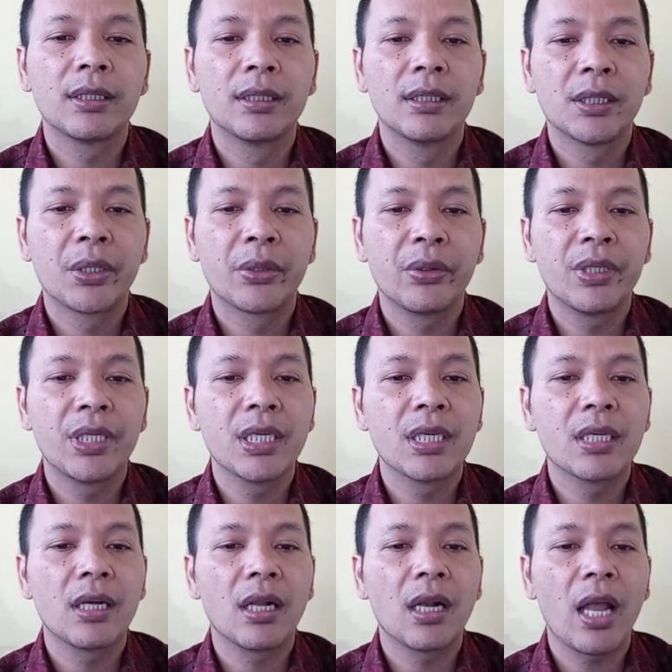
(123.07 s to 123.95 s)
the
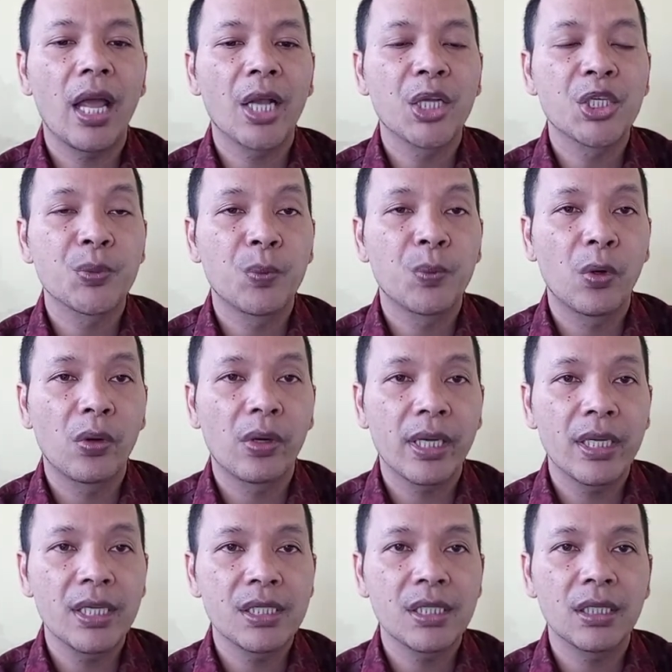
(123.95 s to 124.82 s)
critical
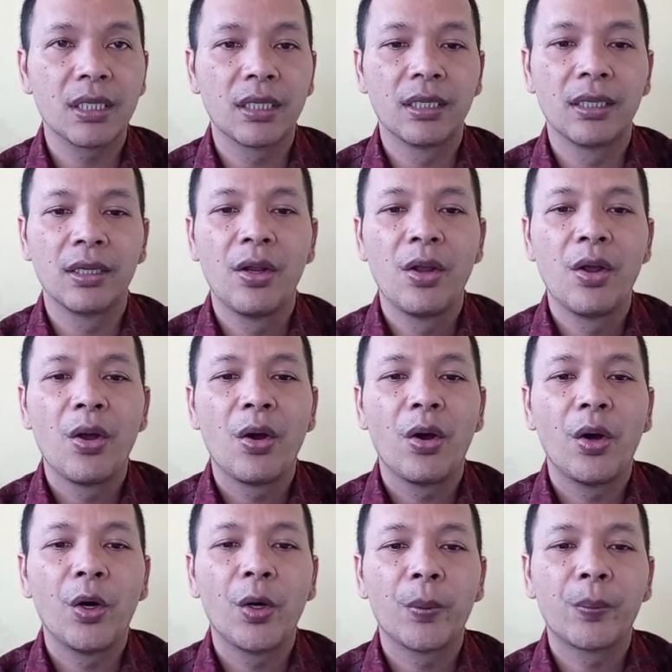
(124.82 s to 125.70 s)
exploration
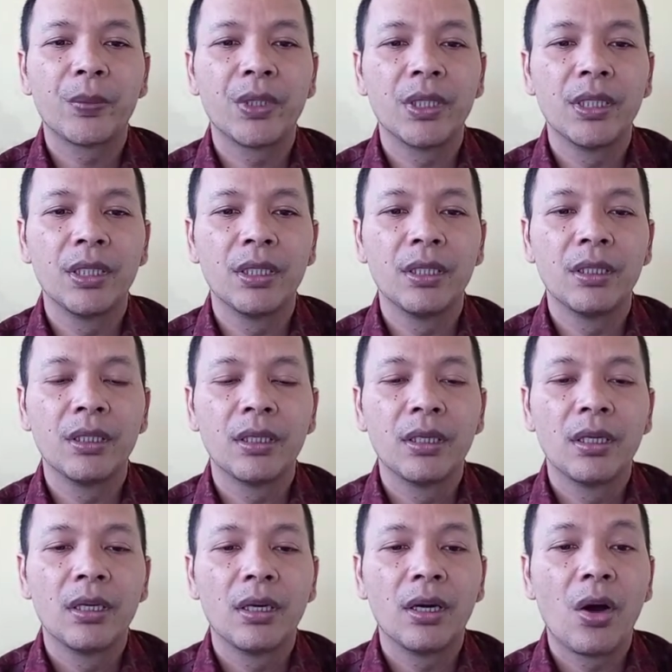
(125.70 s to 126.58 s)
of the
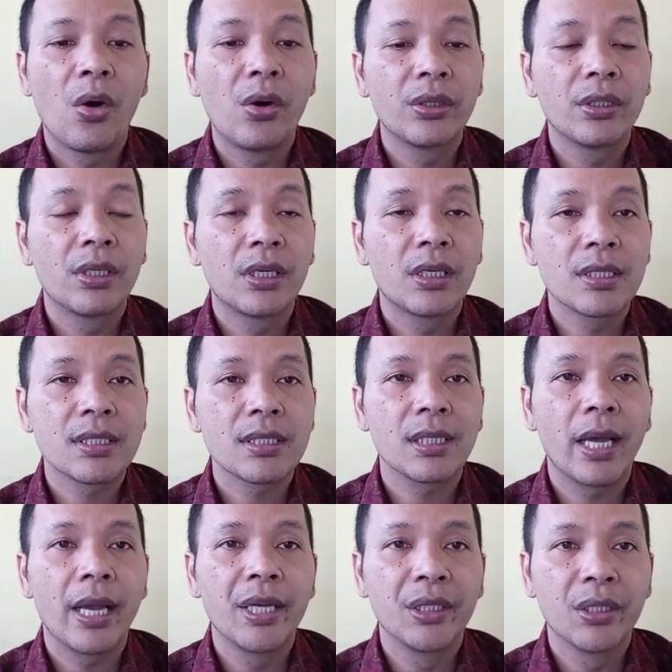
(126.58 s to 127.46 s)
author's
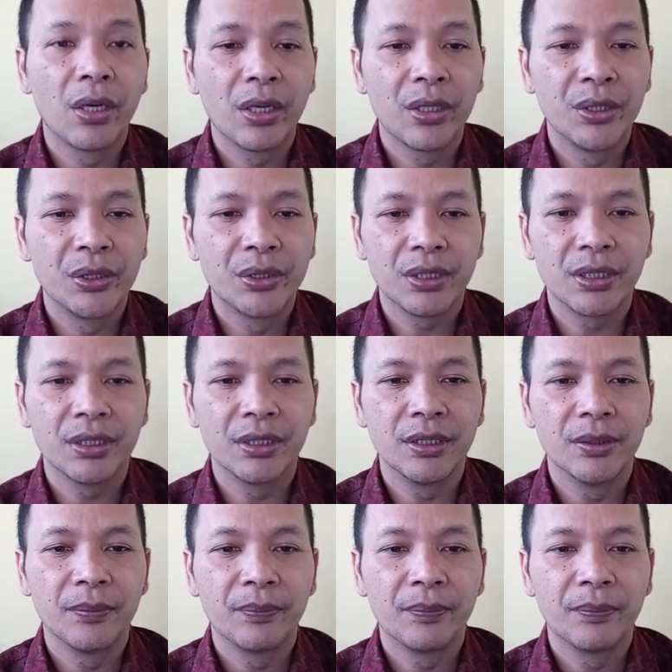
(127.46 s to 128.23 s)
ideology.